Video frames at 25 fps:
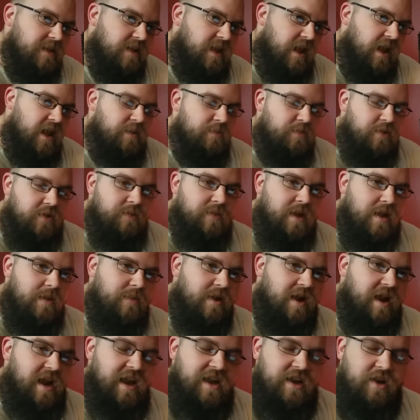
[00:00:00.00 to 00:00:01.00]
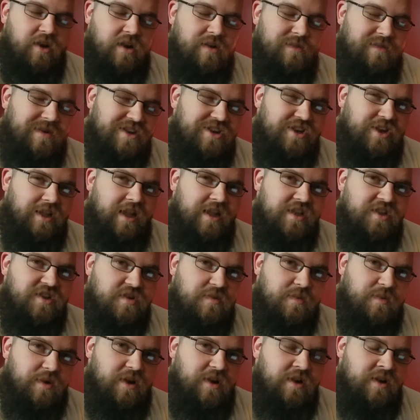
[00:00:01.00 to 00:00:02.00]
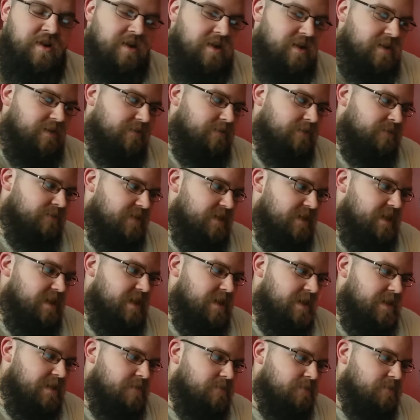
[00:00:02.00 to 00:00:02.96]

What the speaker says: and put my mind on a much lesser burden of the